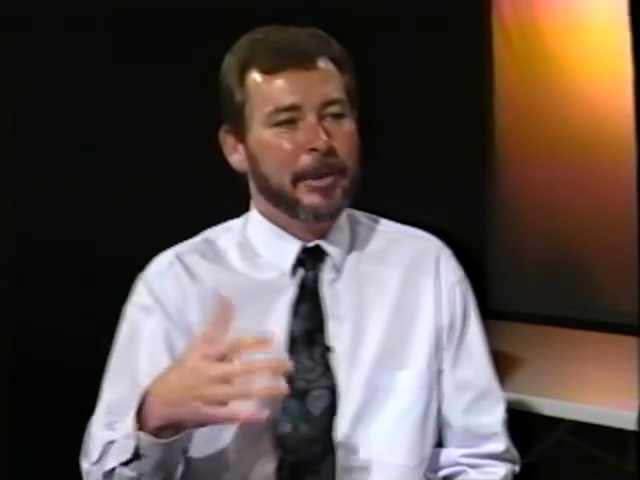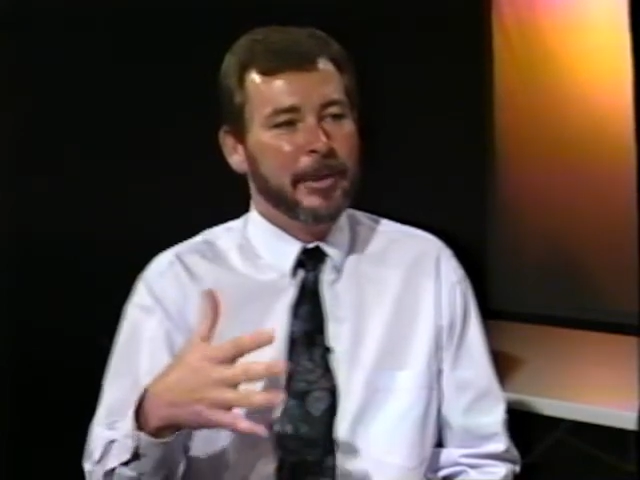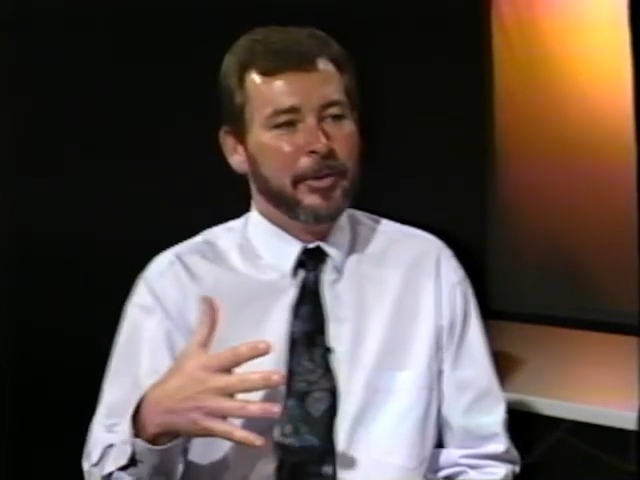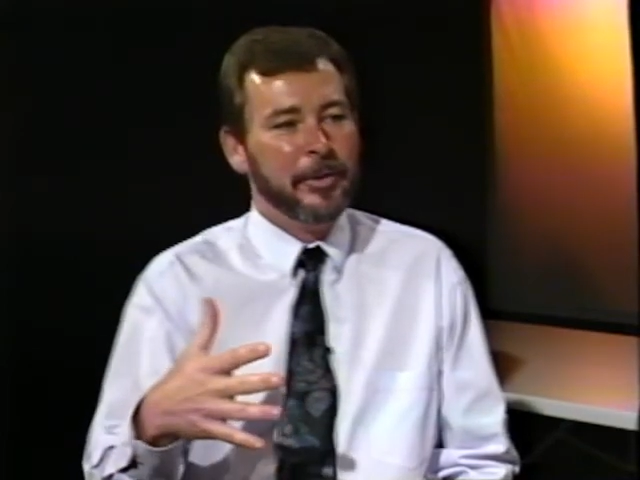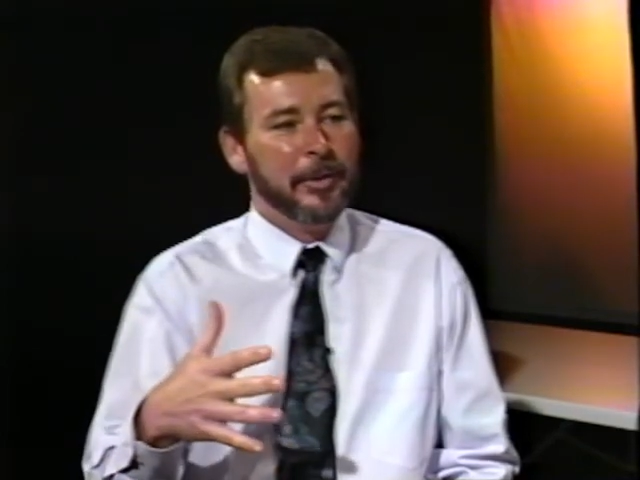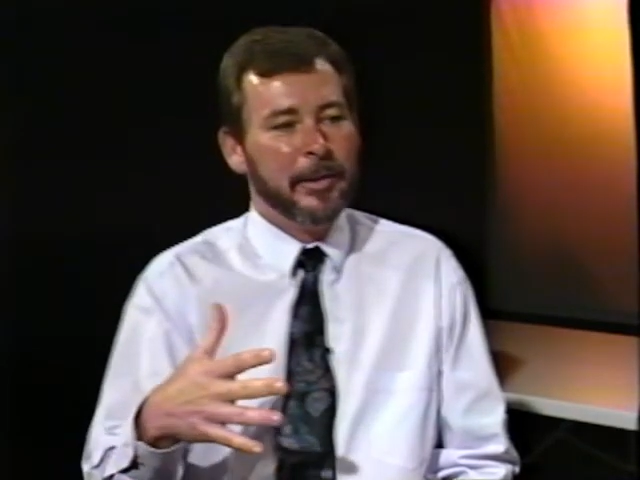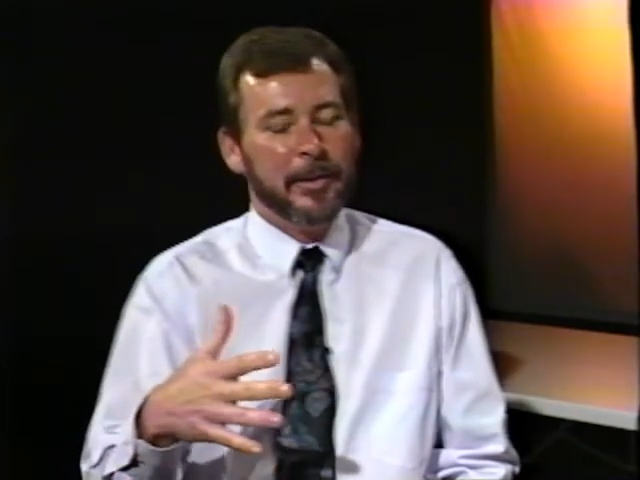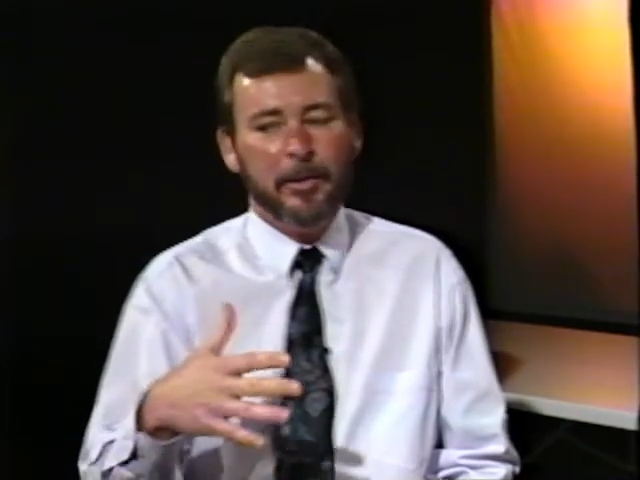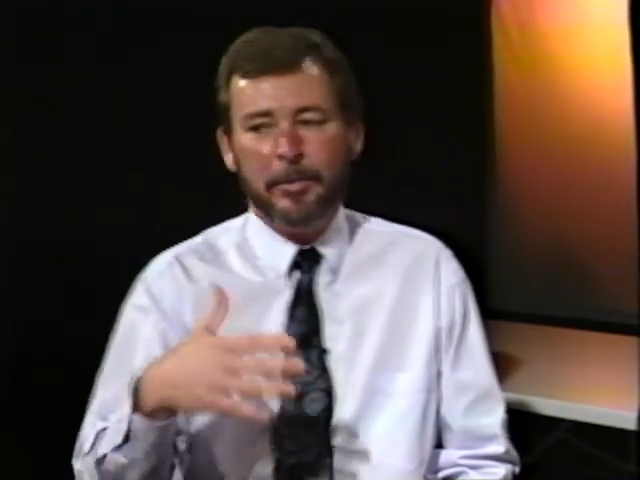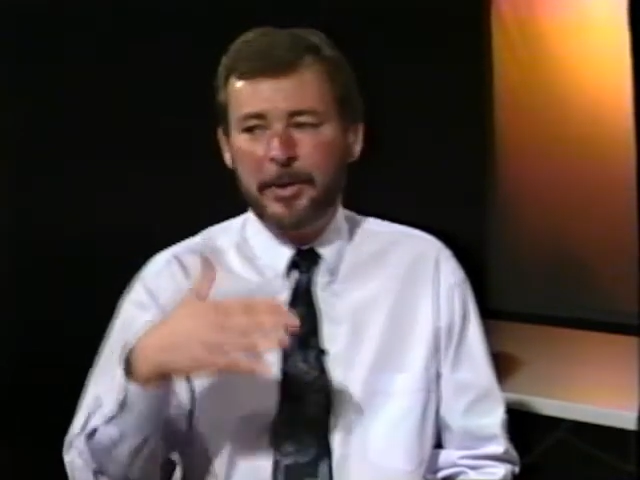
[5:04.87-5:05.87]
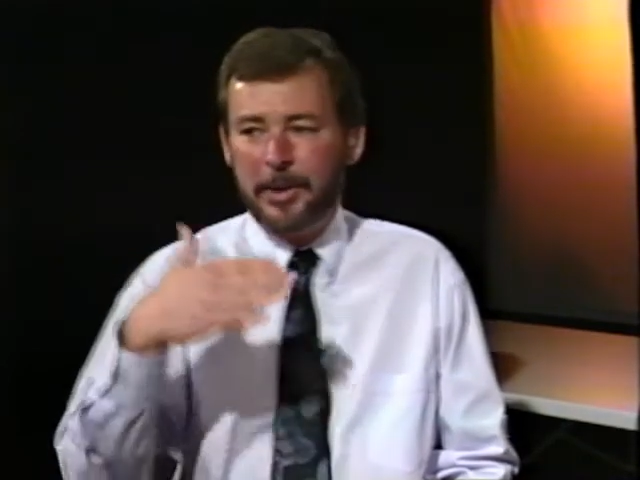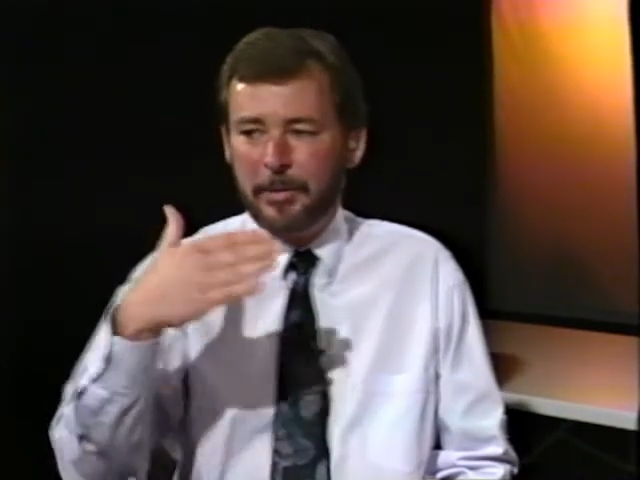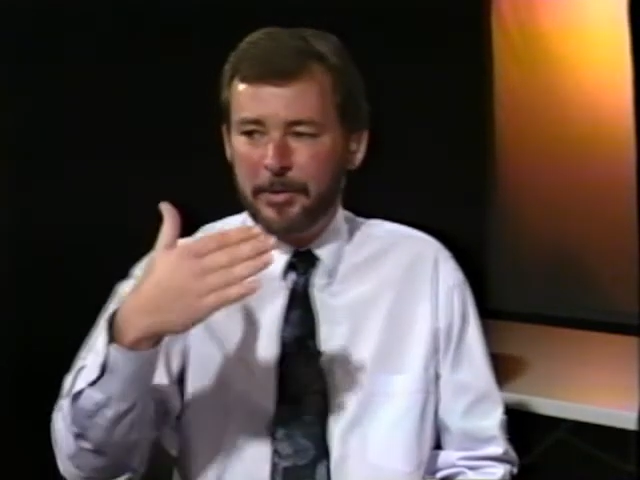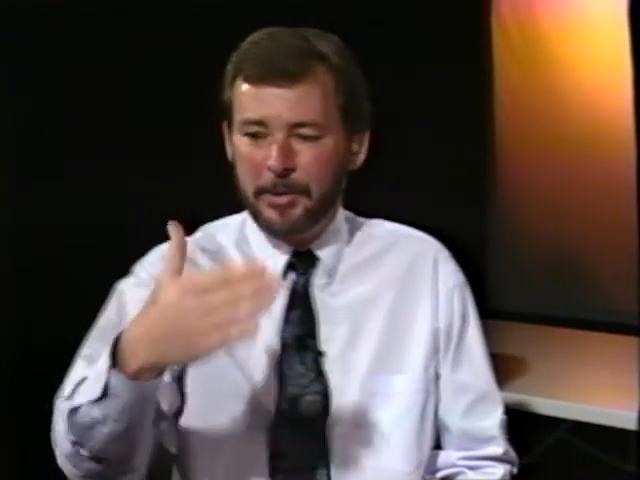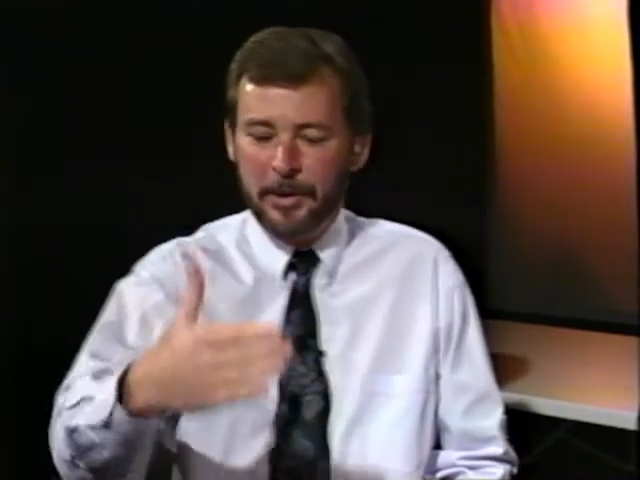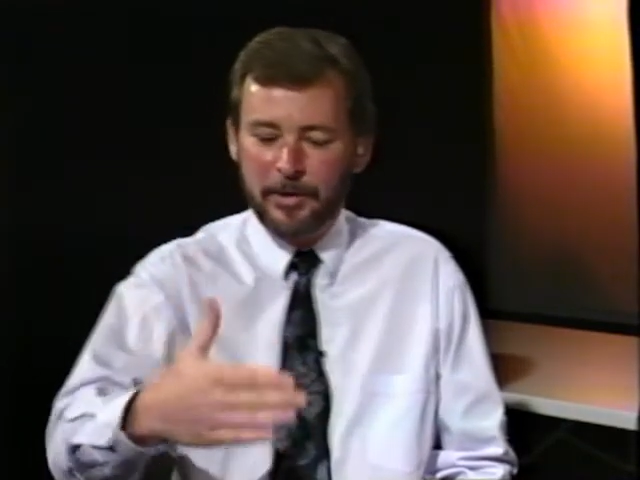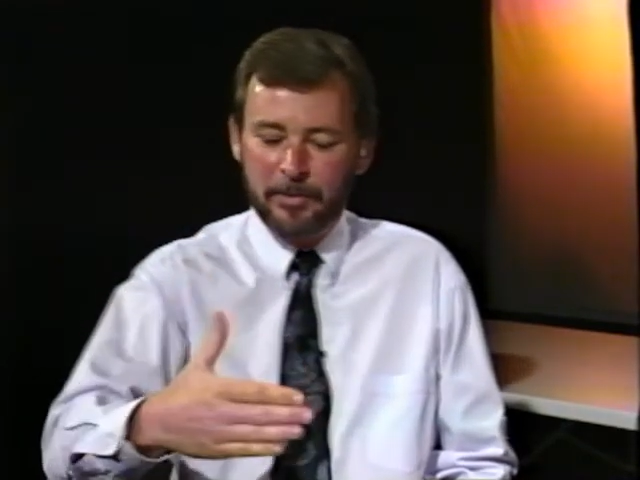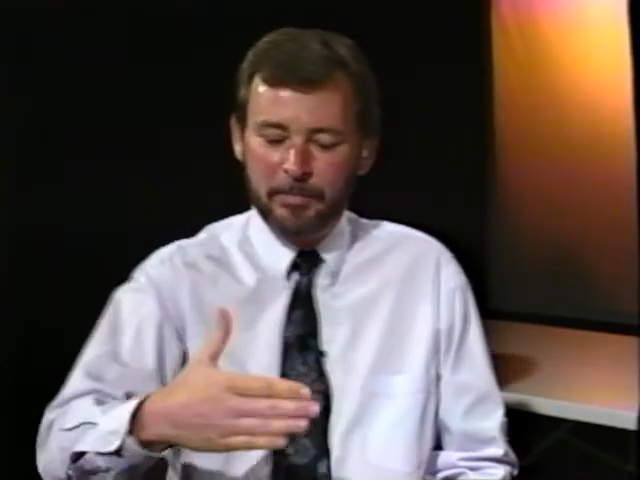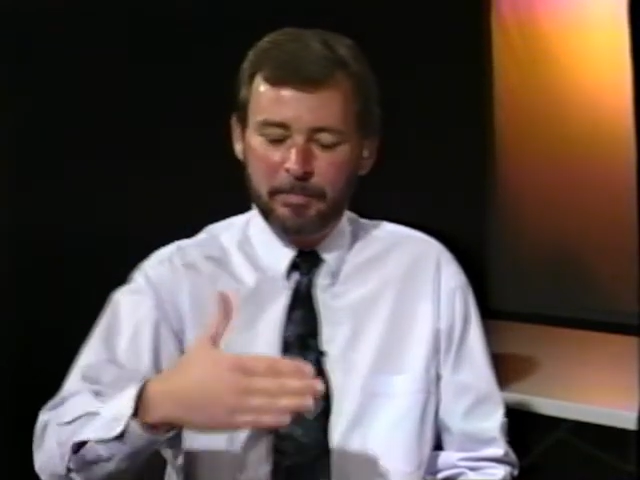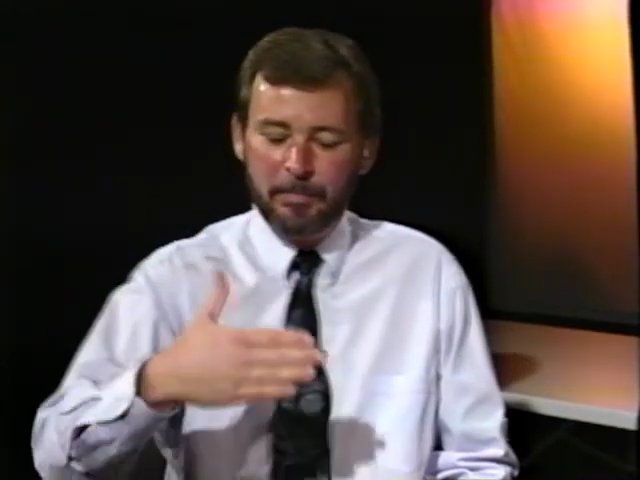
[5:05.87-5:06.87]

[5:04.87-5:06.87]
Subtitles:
initially. In other words, there was this